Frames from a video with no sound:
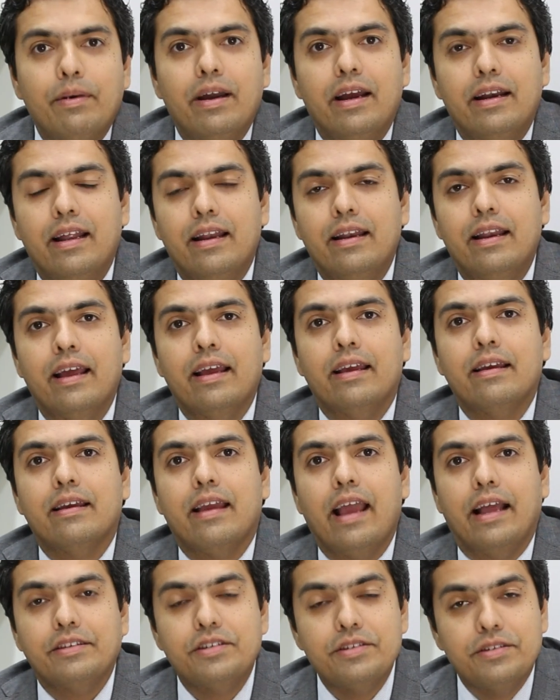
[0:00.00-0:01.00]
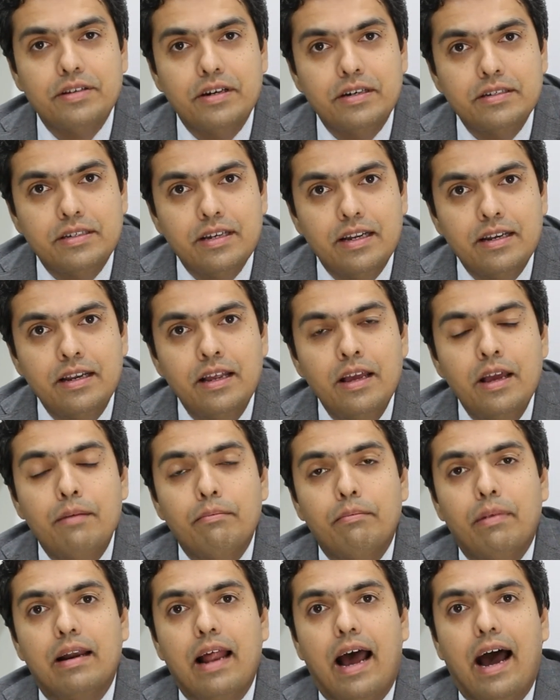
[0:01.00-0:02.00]
am a head and neck cancer surgeon.
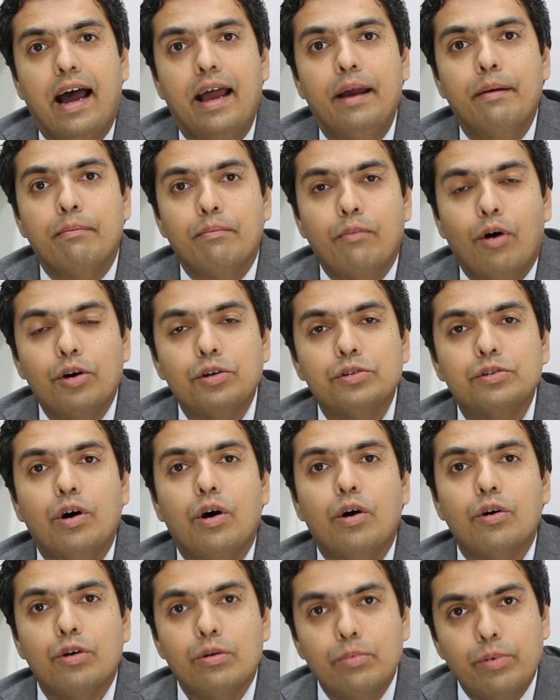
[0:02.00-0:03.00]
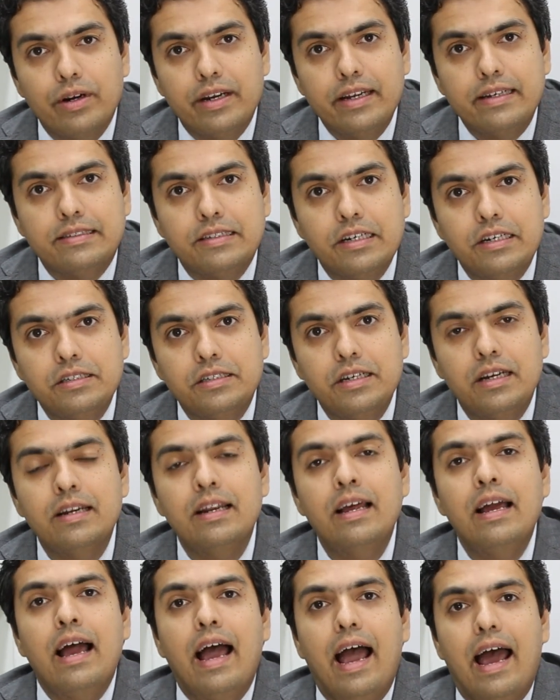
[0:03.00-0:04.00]
but I am also a robotic
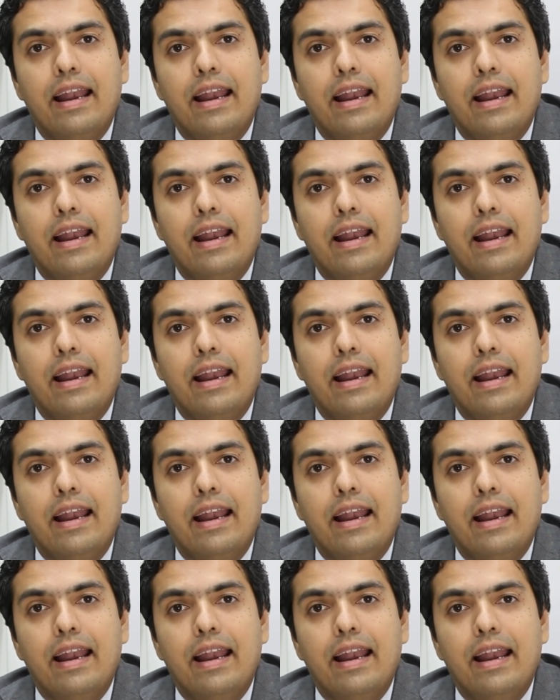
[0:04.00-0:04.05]
surgeon